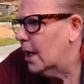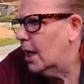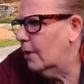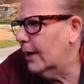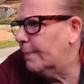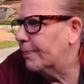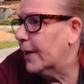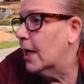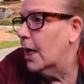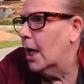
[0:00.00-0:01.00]
All right.
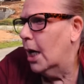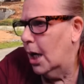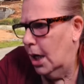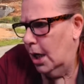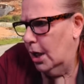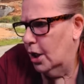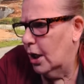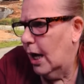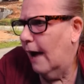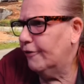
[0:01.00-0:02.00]

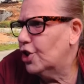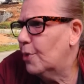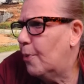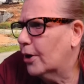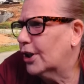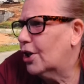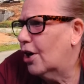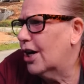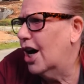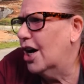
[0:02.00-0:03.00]
After she parked the
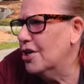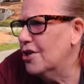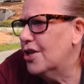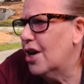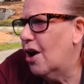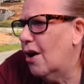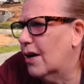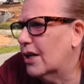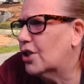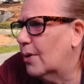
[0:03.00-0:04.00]
car under the,
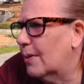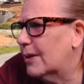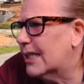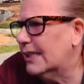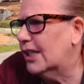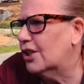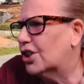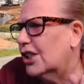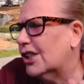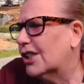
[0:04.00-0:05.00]
so it says here,
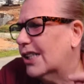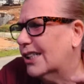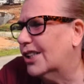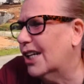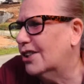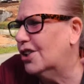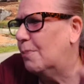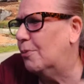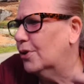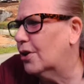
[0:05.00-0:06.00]
she suggested she
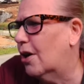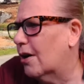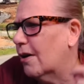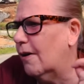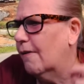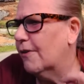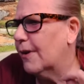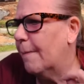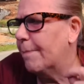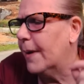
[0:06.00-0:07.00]
pulled the car over
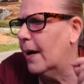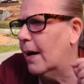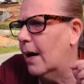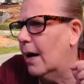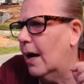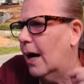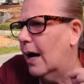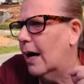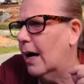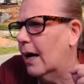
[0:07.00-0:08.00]
there. Uh,
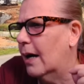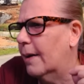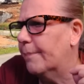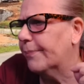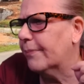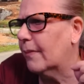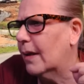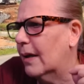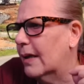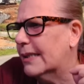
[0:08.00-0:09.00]
um,
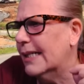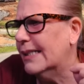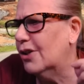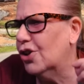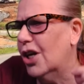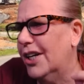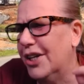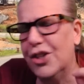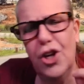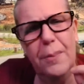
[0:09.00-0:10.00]
it says here I'm heading
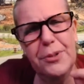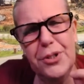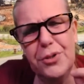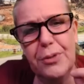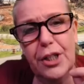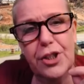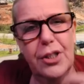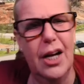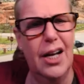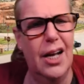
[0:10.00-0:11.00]
in the opposite direction.
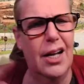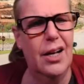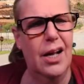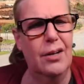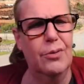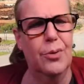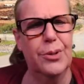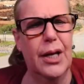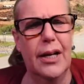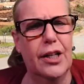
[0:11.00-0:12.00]
I, I don't know what
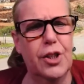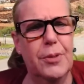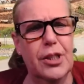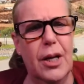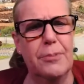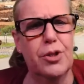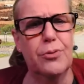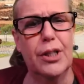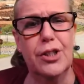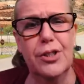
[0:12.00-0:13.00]
that actually means. Opposite
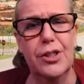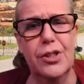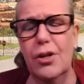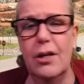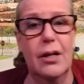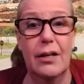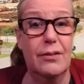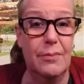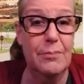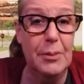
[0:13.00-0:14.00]
direction of this car. I don't.
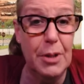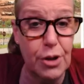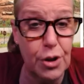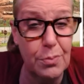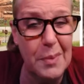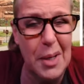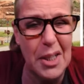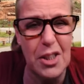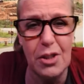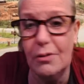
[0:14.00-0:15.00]
Maybe I maybe I
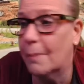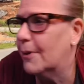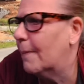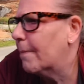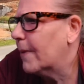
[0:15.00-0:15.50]
did screw up there.